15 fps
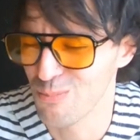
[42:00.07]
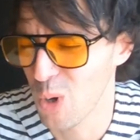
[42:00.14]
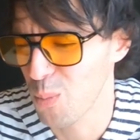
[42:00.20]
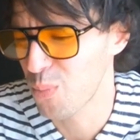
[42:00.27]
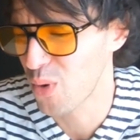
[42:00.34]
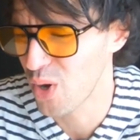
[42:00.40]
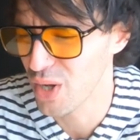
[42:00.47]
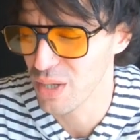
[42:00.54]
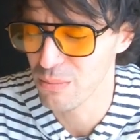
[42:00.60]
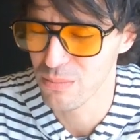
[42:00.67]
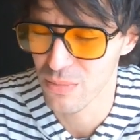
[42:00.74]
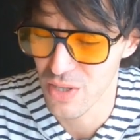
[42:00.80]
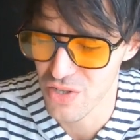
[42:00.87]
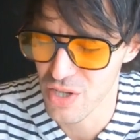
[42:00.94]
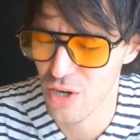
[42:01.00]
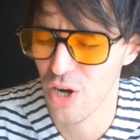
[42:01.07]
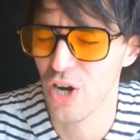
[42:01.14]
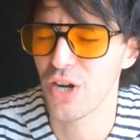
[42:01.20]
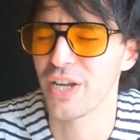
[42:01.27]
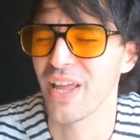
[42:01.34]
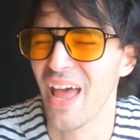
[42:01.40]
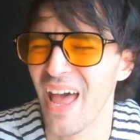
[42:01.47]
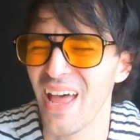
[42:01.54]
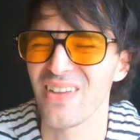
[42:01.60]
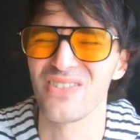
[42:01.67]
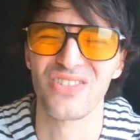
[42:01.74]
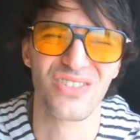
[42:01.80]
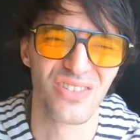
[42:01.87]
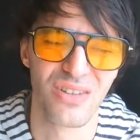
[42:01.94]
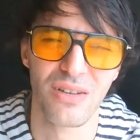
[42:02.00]
No point. Does it hurt?
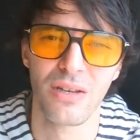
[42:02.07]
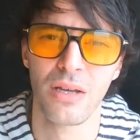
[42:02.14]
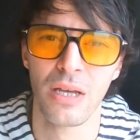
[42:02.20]
Yes.